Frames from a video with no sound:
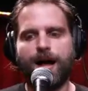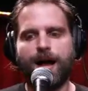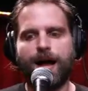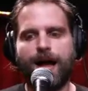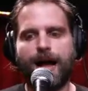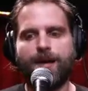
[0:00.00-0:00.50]

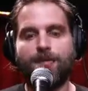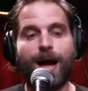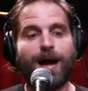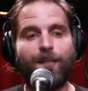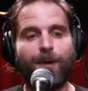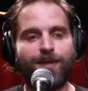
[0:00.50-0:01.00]
I
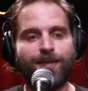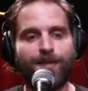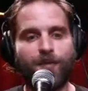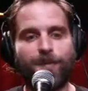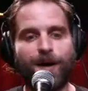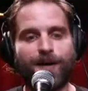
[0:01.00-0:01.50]
want to talk
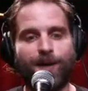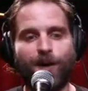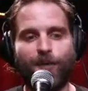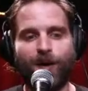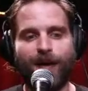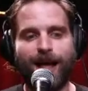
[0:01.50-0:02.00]
more about your
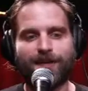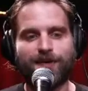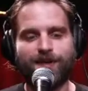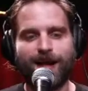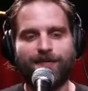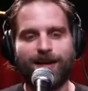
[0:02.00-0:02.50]
artwork.
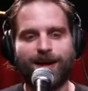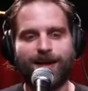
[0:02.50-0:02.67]
Actually, I've got,